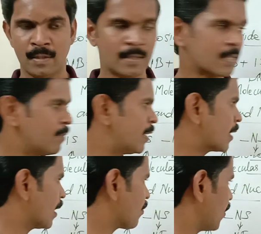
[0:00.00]
Listen very
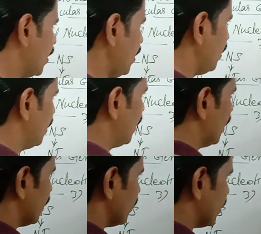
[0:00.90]
carefully.
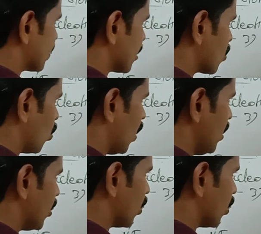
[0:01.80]
This is one